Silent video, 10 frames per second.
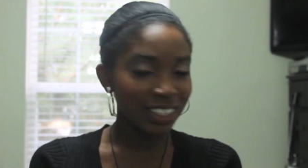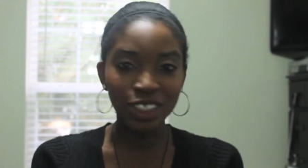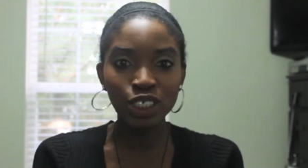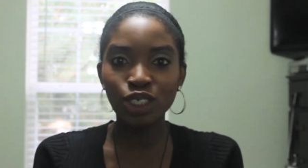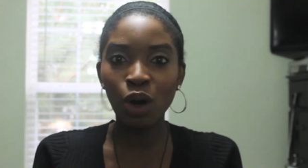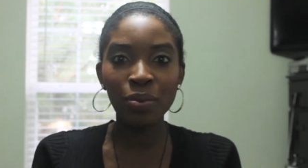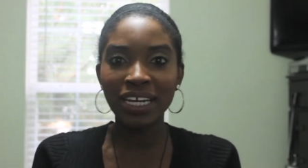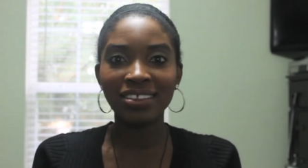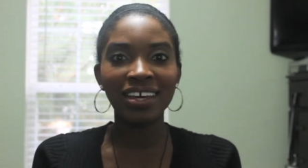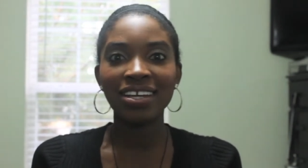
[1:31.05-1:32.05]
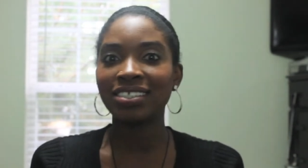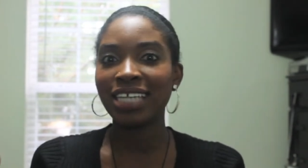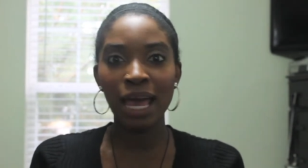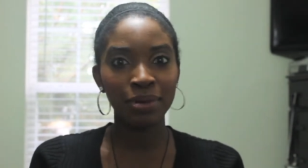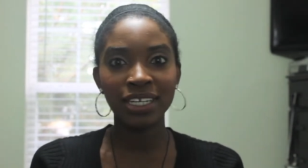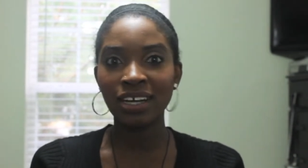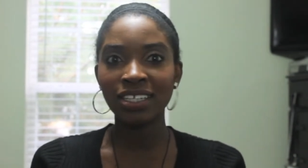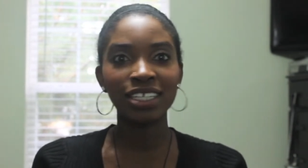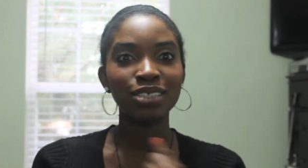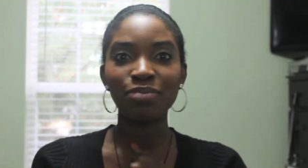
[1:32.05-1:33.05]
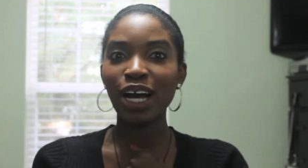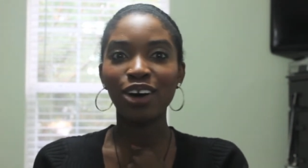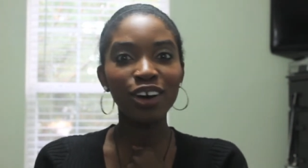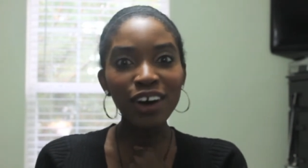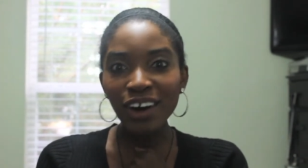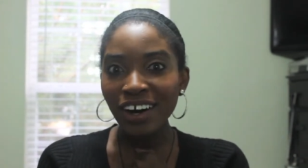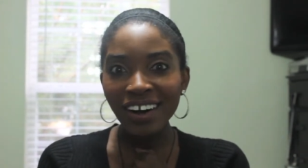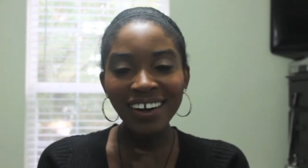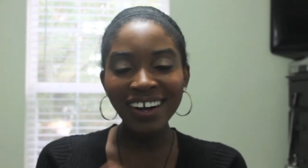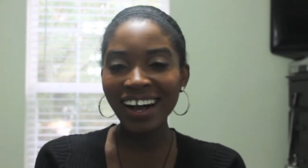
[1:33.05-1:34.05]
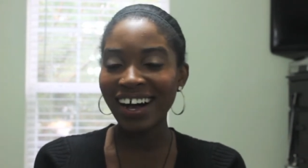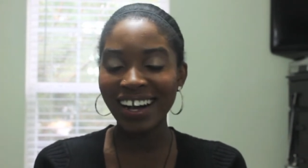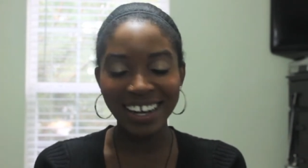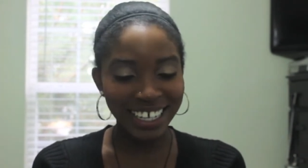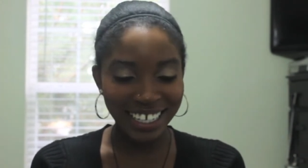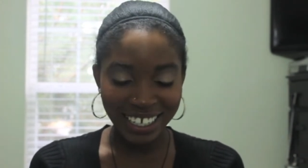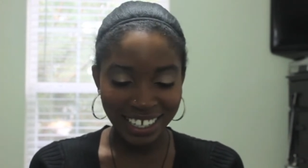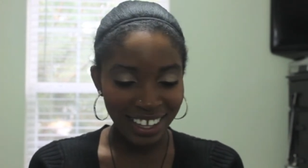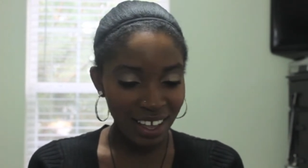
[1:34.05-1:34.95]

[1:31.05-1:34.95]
Just so many things. Gabby Douglas, my girl. Uh,